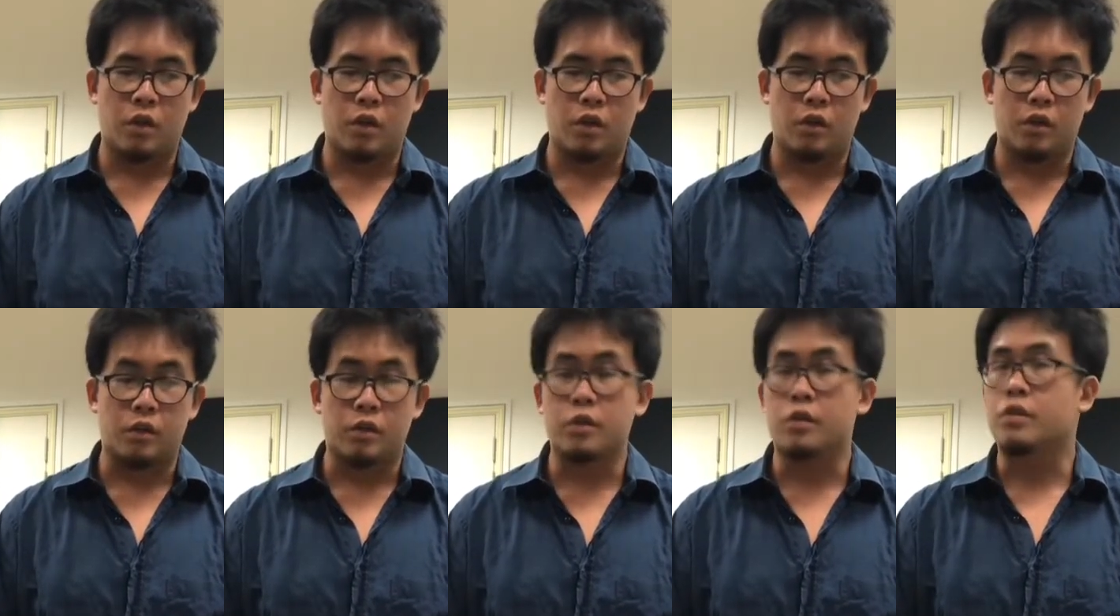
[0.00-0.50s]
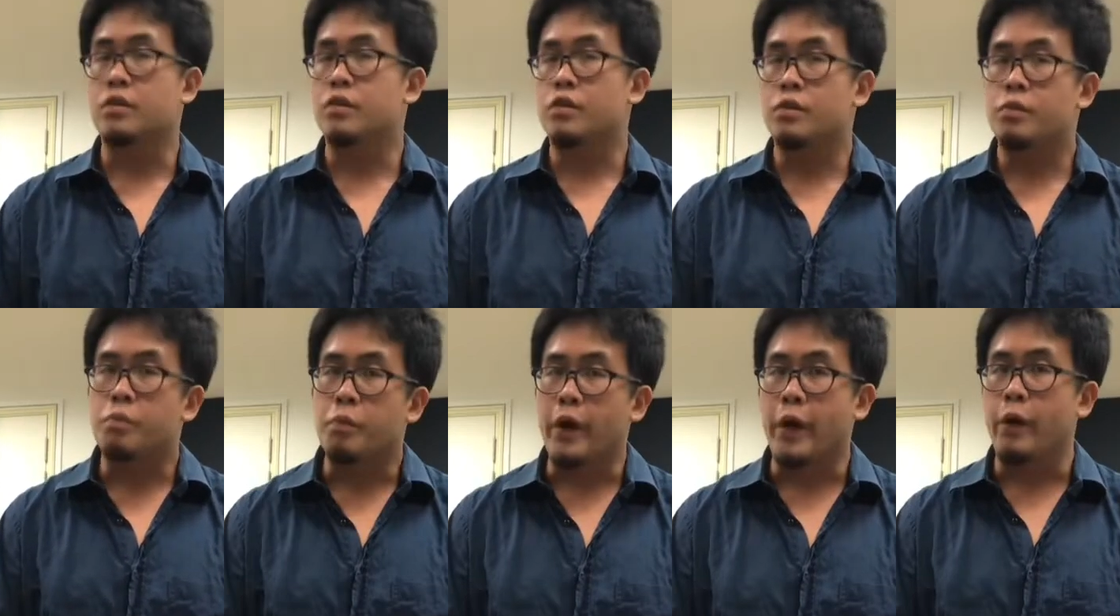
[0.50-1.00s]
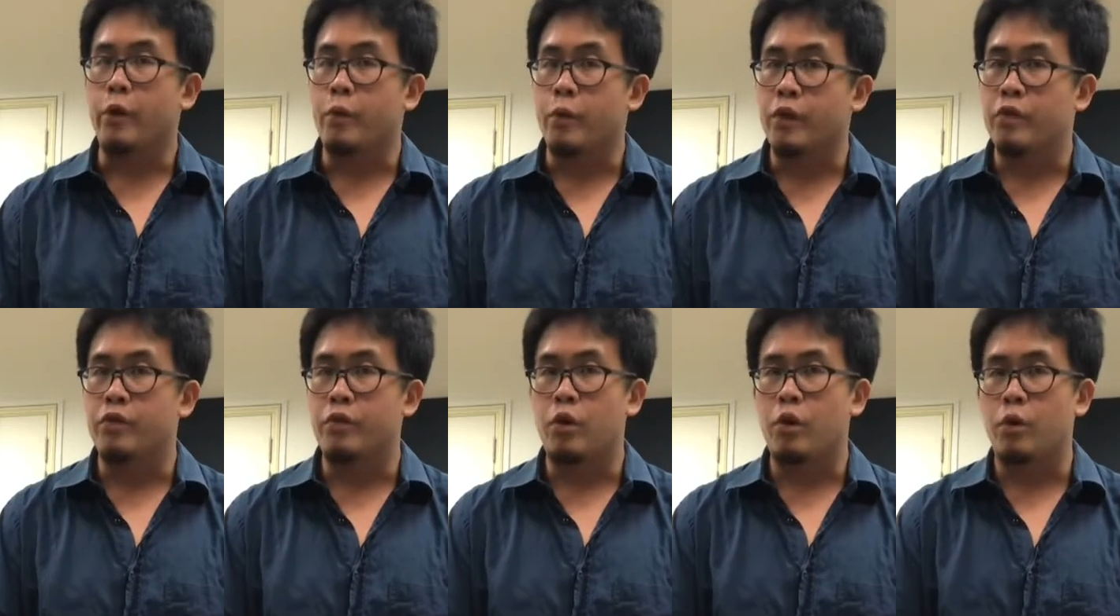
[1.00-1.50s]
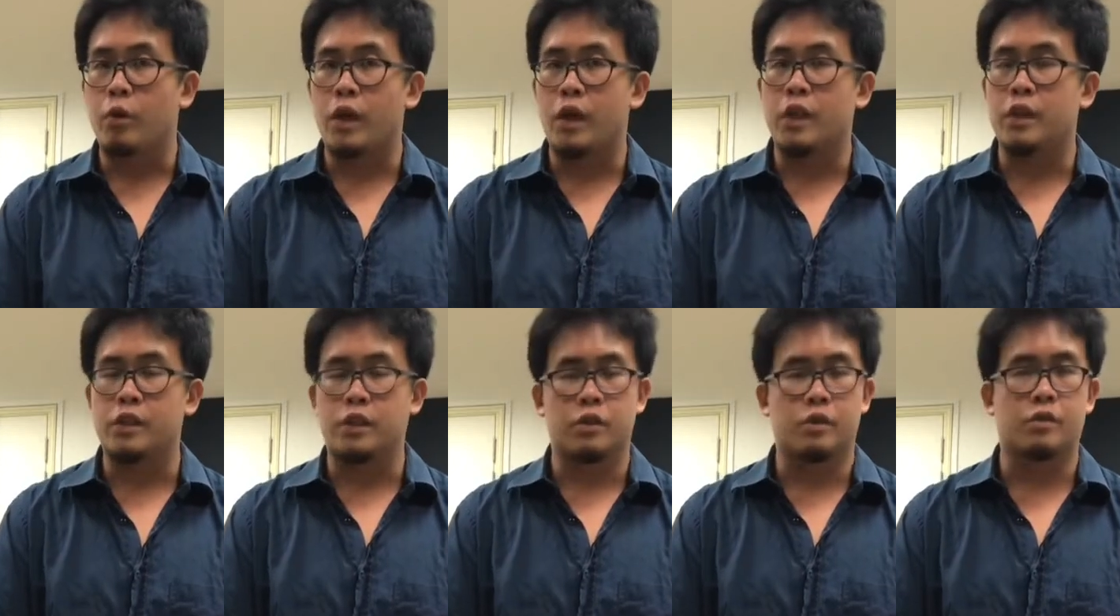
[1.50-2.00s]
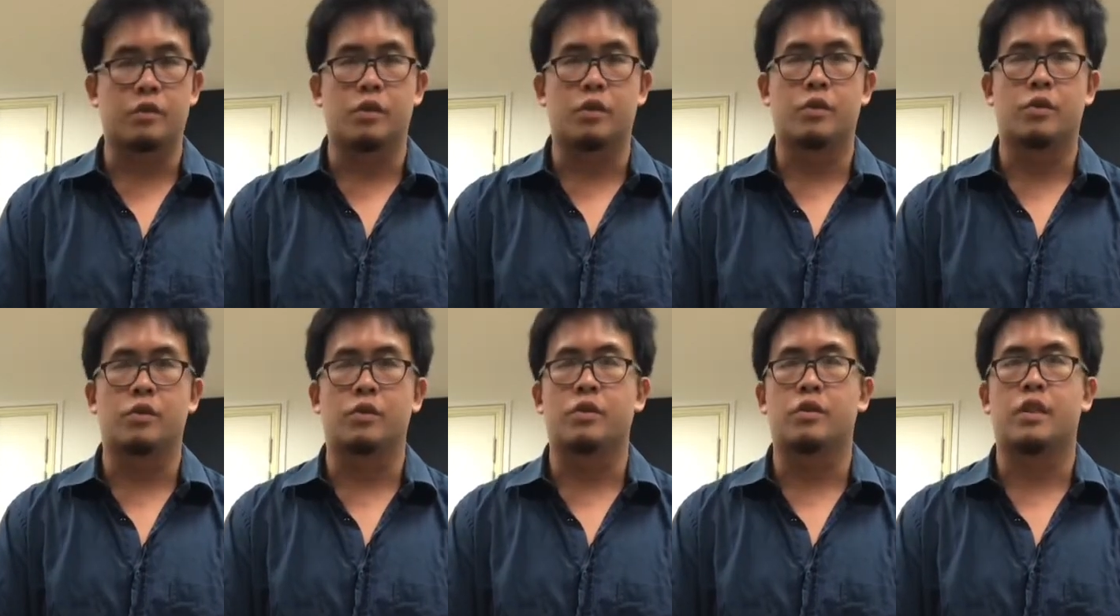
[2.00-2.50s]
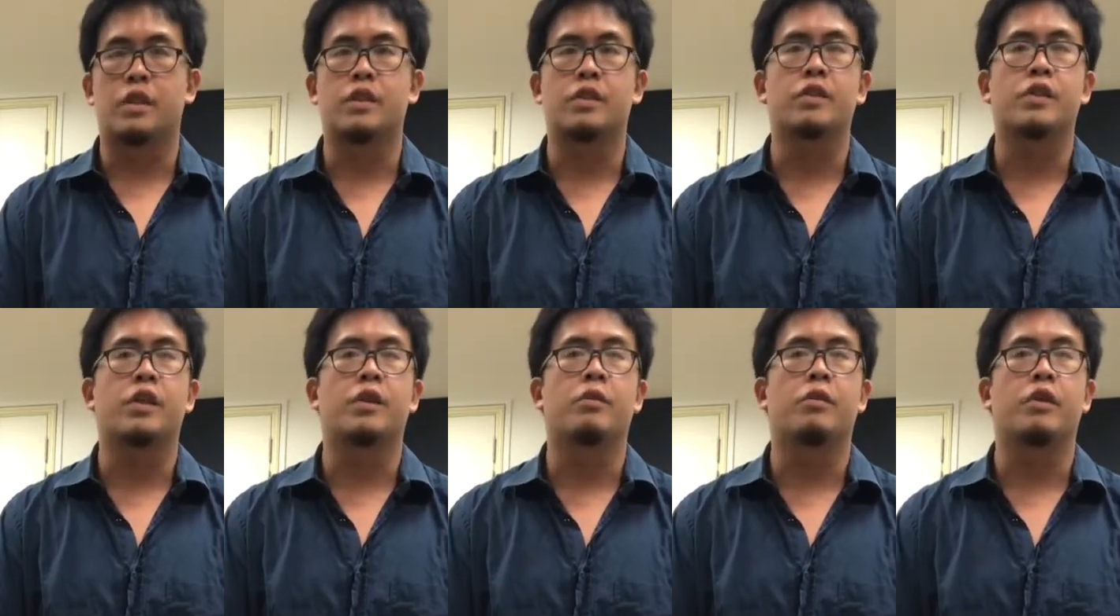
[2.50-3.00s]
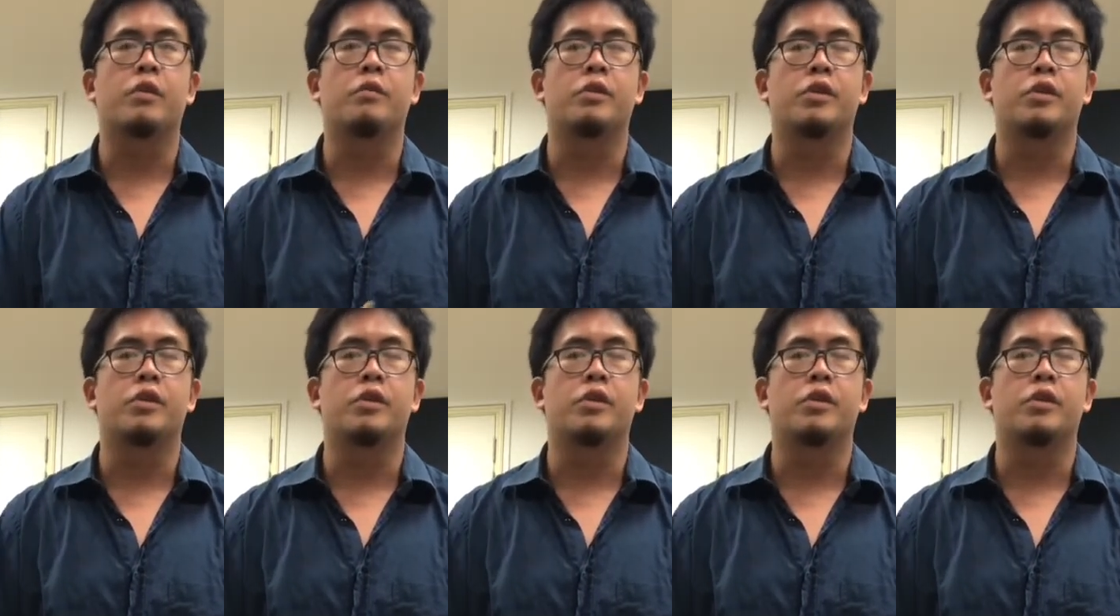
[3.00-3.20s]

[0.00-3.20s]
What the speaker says: just bear with me for a while and you'll understand what I mean.